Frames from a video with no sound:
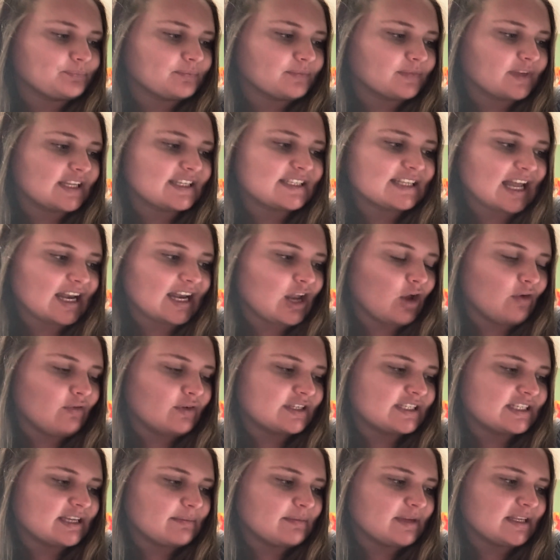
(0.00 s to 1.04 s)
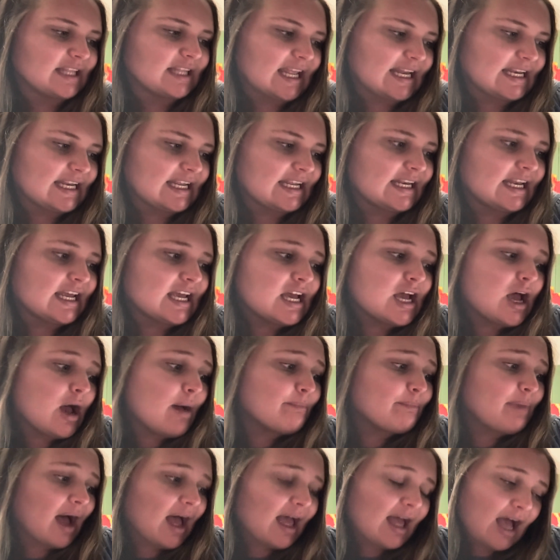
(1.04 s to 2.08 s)
gets kind of overstimulated,
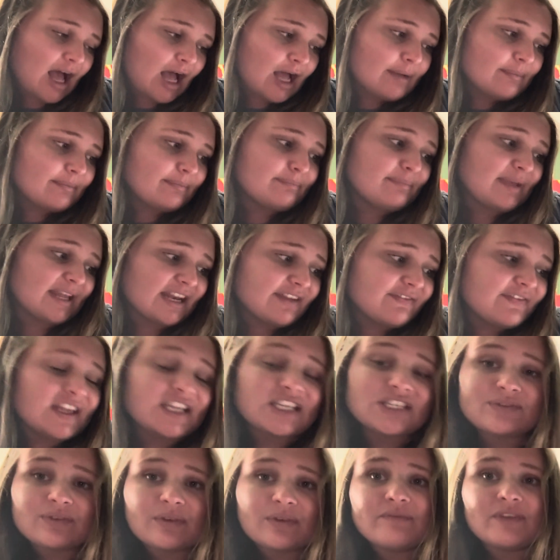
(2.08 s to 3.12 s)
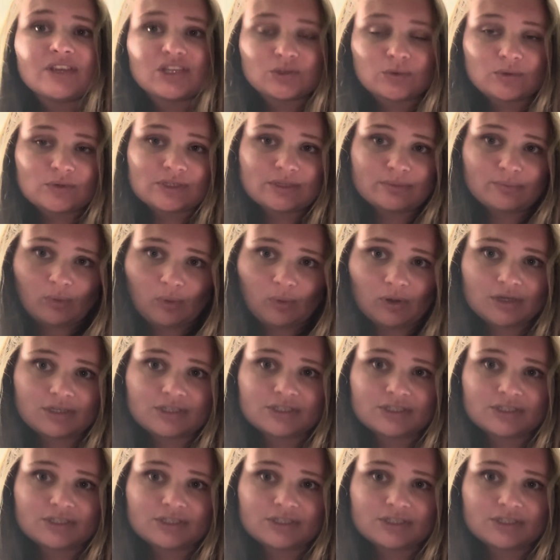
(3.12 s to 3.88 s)
but benefits from visual support.